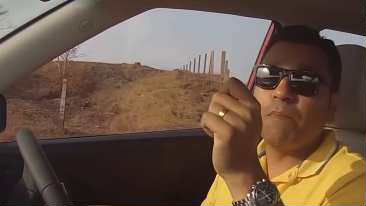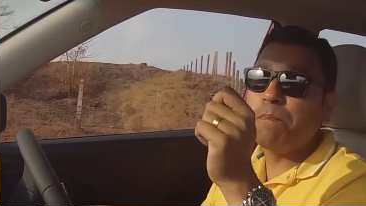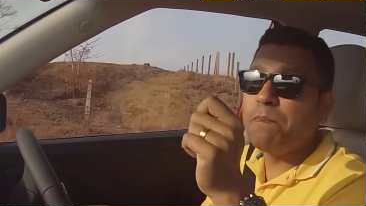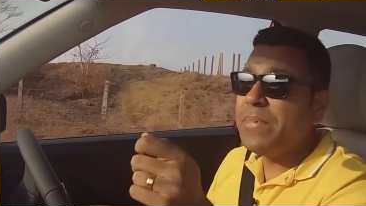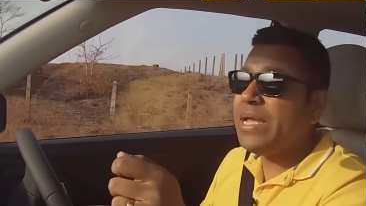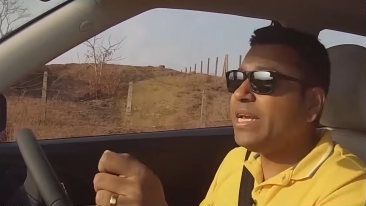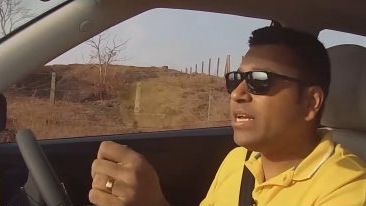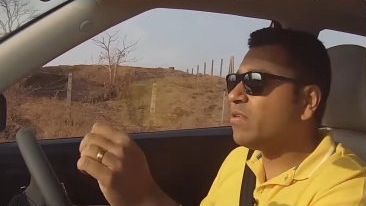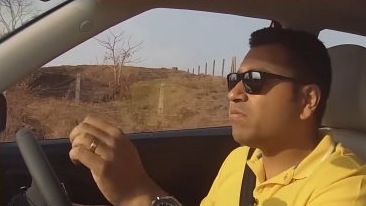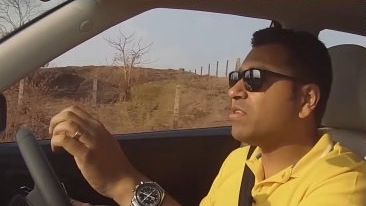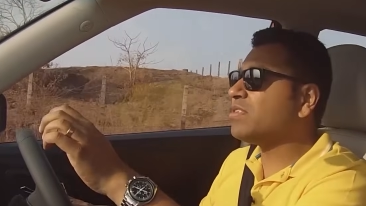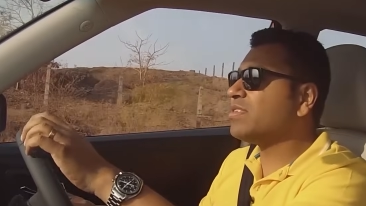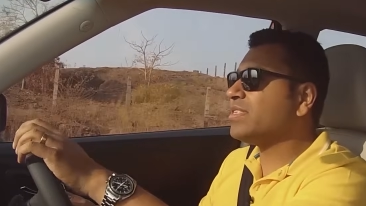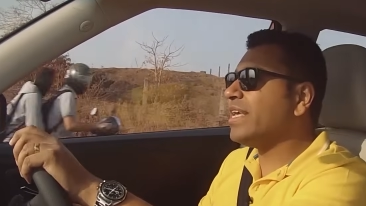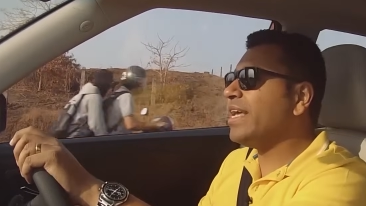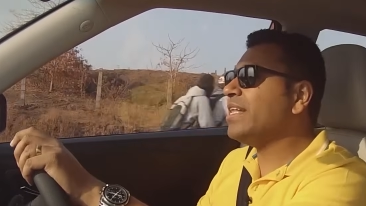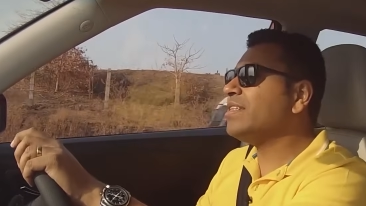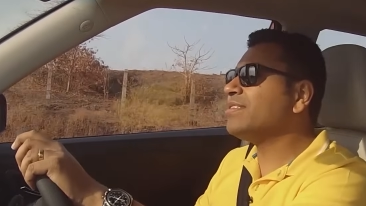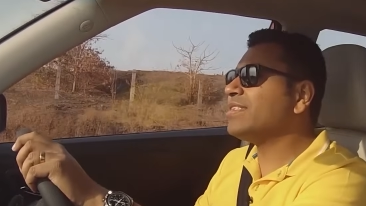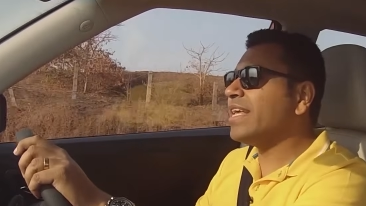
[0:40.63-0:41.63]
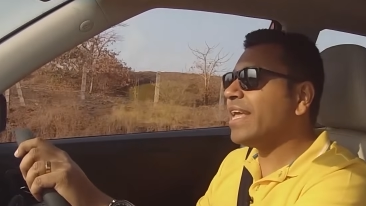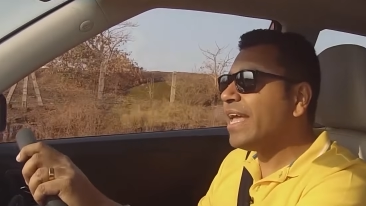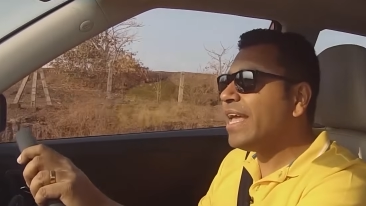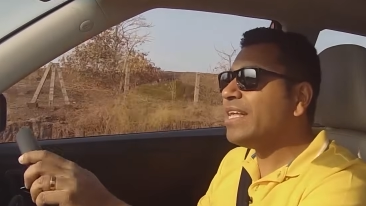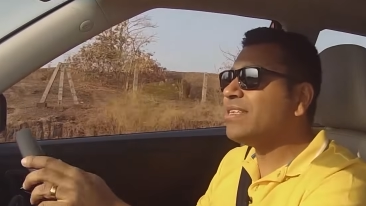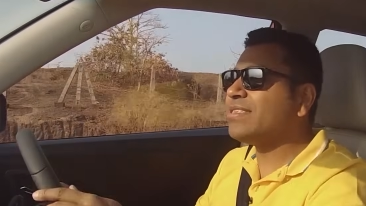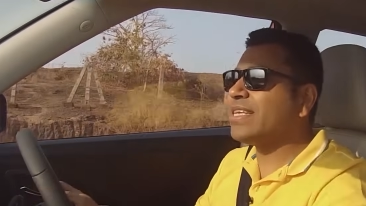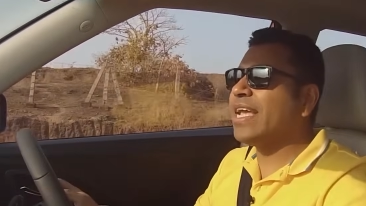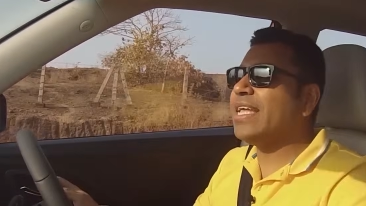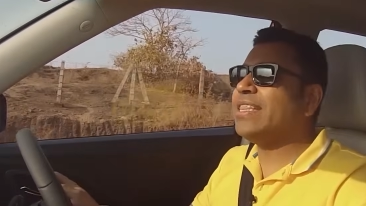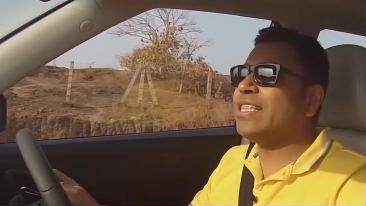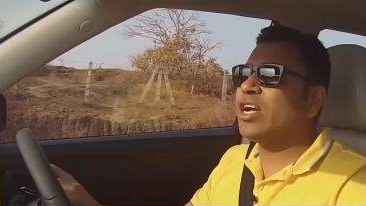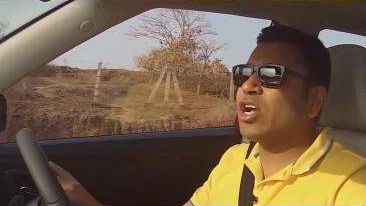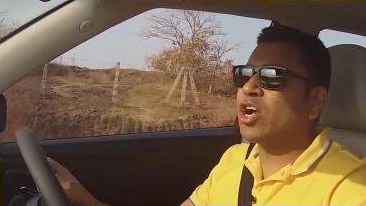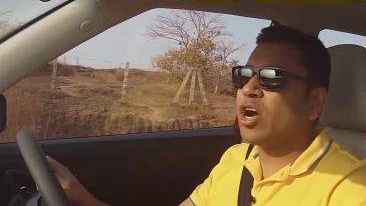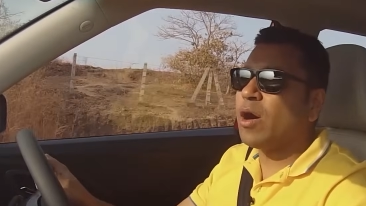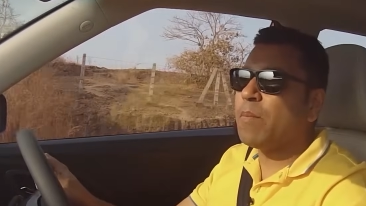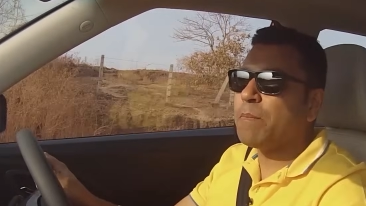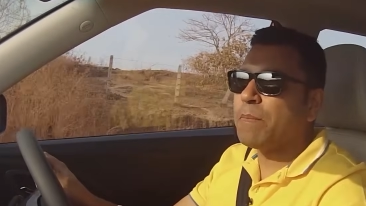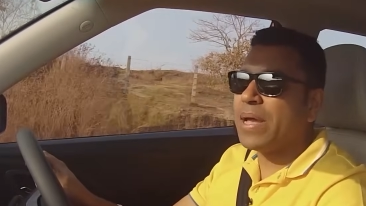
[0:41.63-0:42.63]
meat of the sales is in the
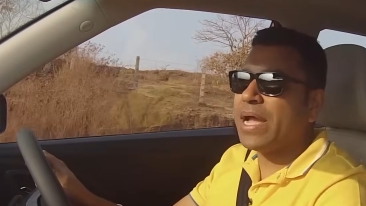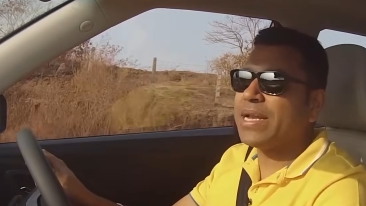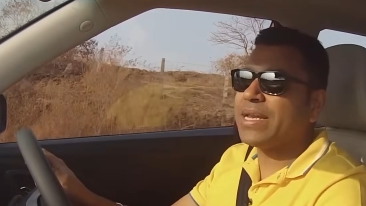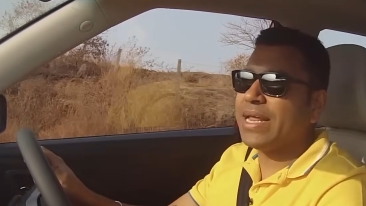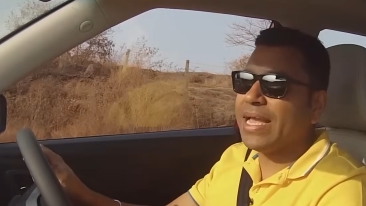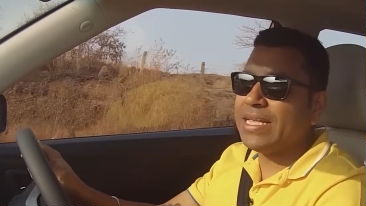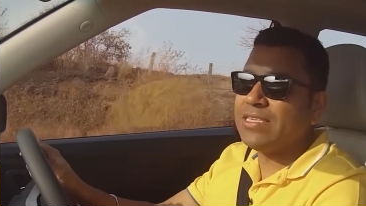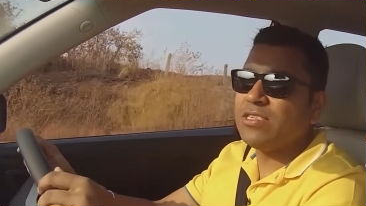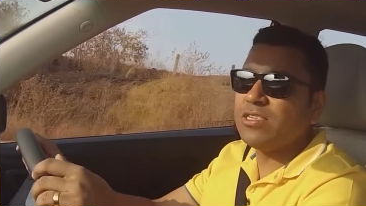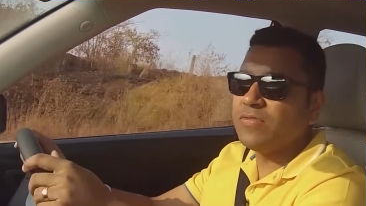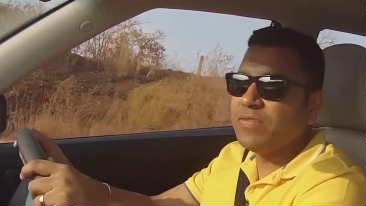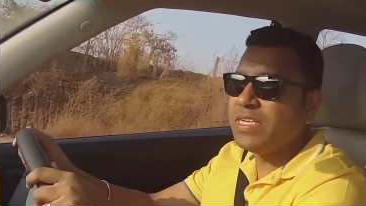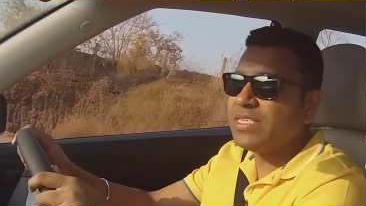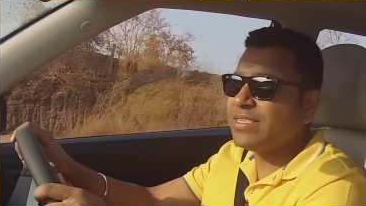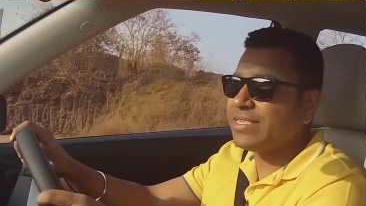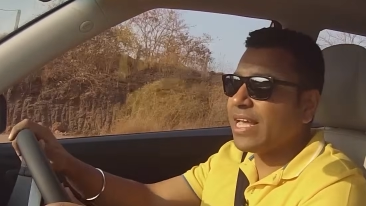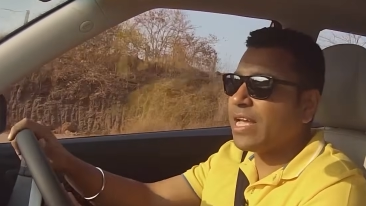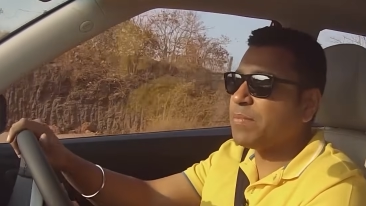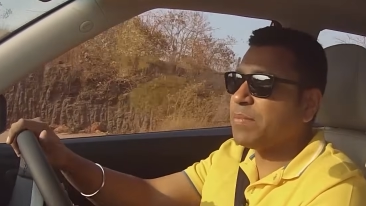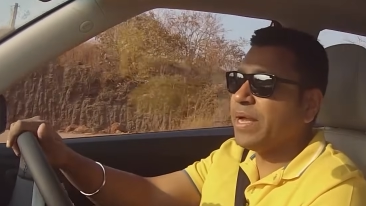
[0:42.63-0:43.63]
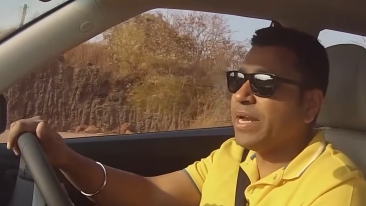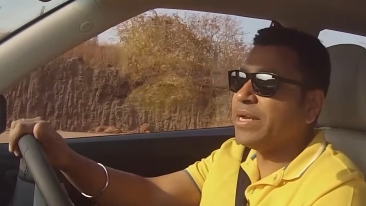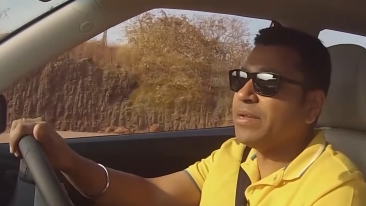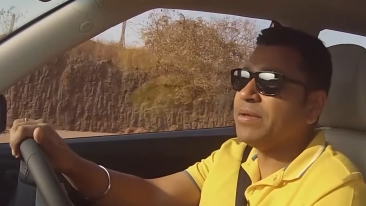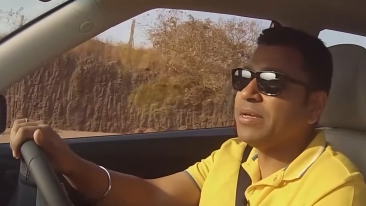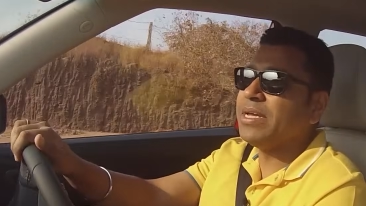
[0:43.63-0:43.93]
compact SUV segment.